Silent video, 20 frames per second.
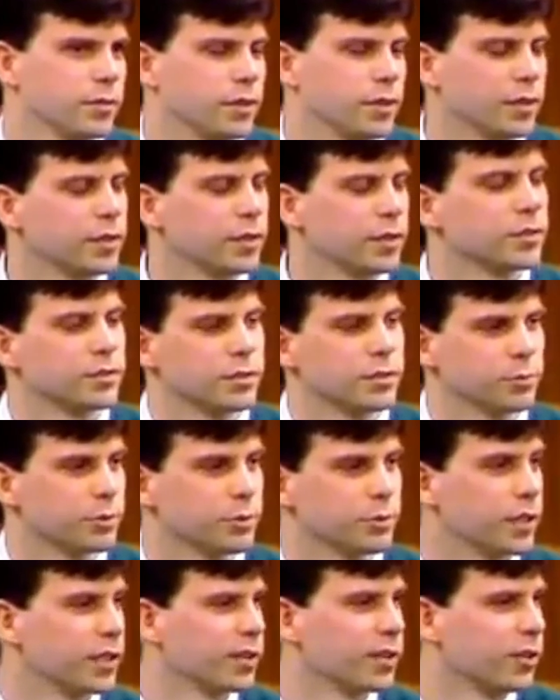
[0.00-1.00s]
then she
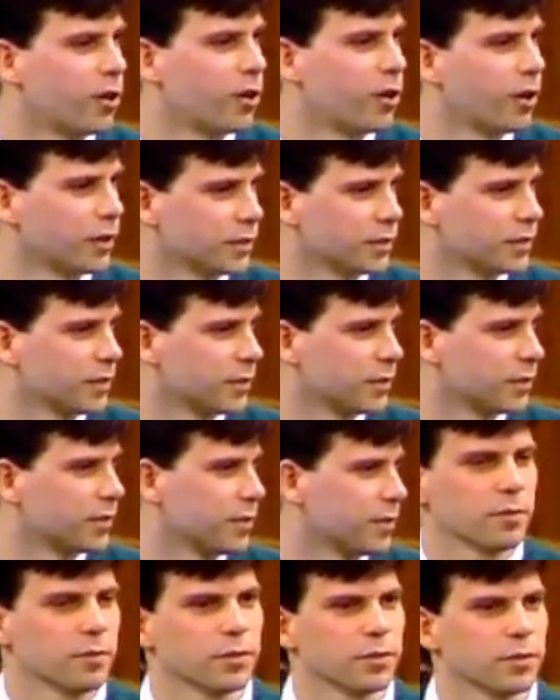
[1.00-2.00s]
would get lost.
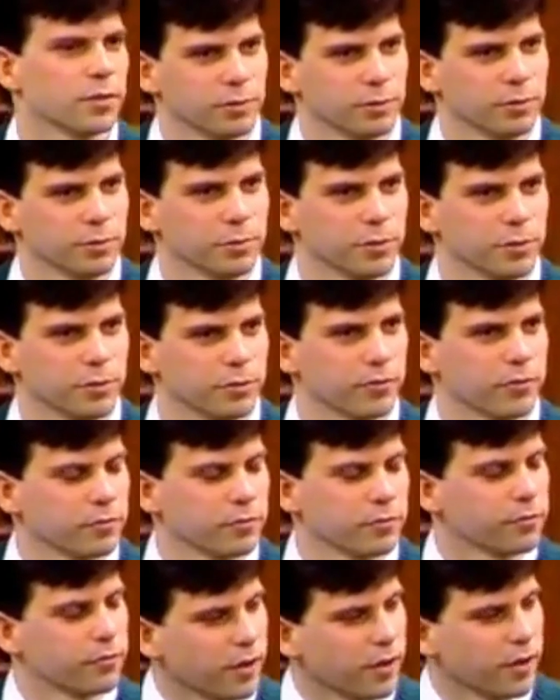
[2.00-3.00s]
We would be
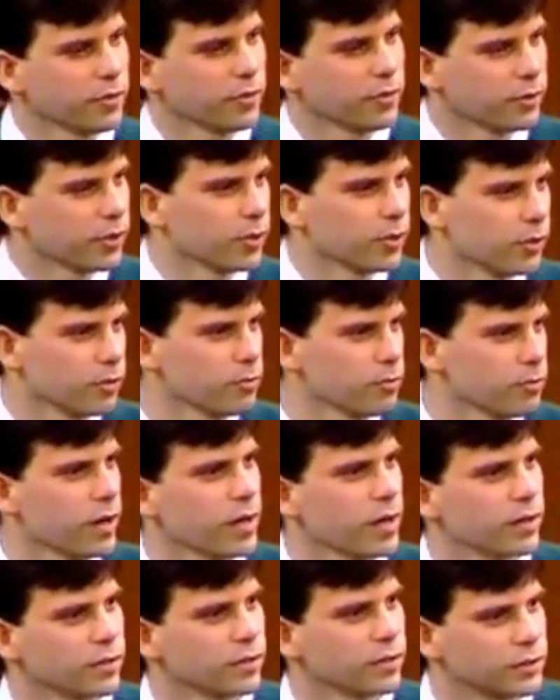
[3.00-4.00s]
following her
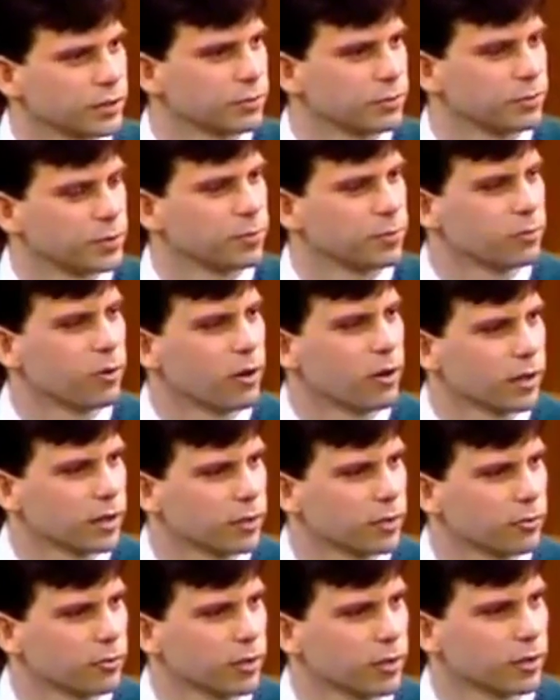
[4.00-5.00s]
around, and she would be
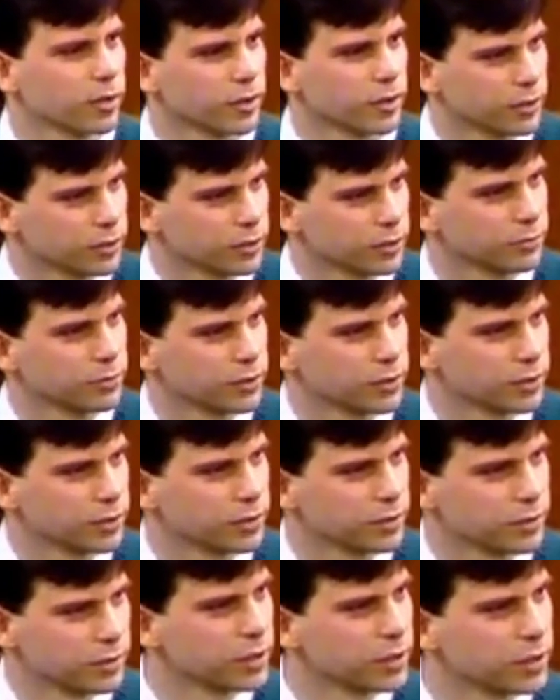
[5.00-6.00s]
walking quickly, and she would
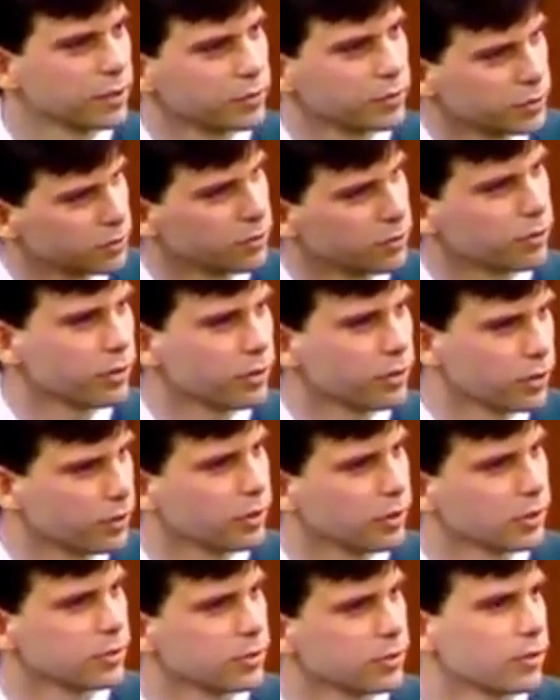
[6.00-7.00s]
just leave a store and
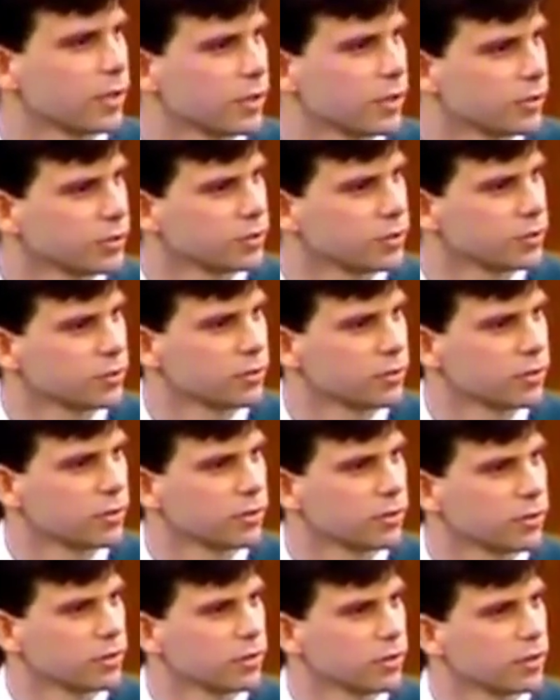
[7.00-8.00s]
go into another
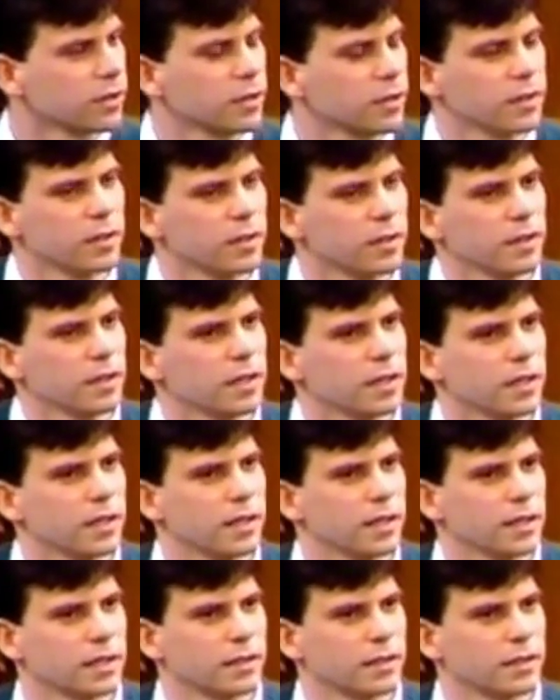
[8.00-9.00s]
store.
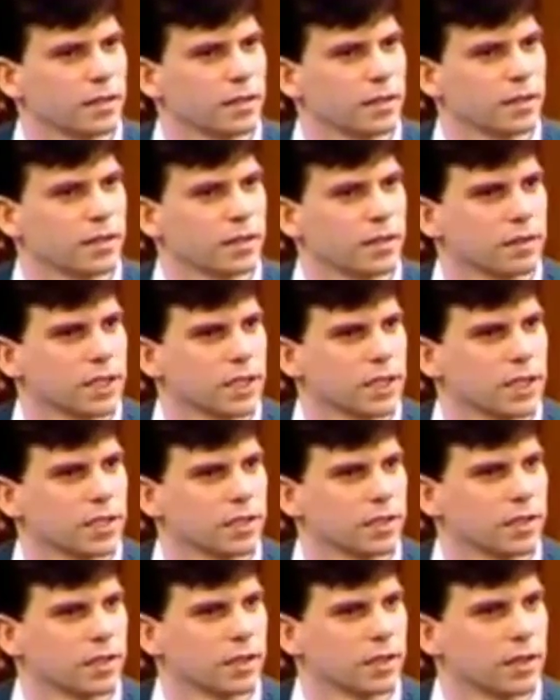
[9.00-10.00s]
And
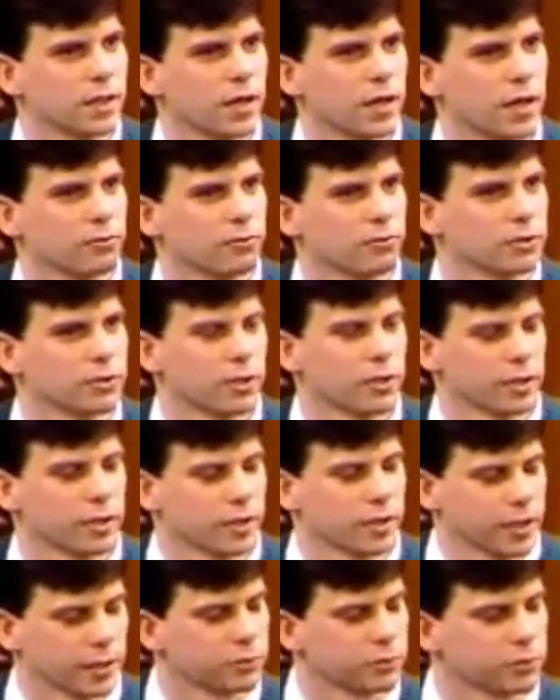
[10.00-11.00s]
I would try
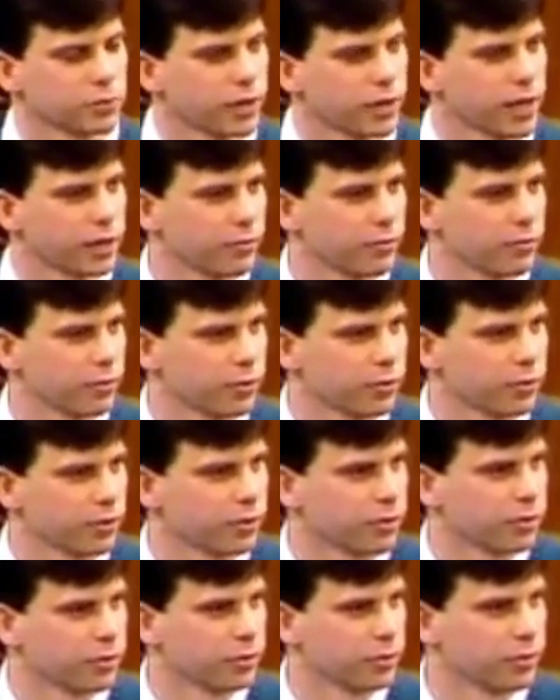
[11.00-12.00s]
to keep track of
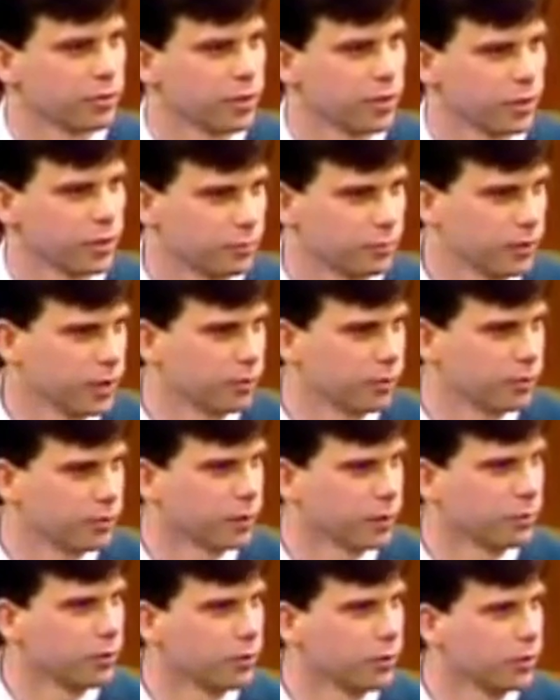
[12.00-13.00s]
her and play with
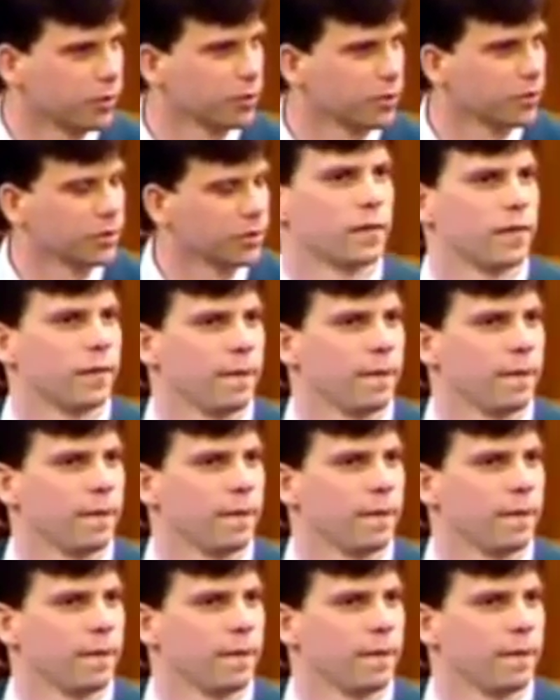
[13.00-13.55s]
my brother.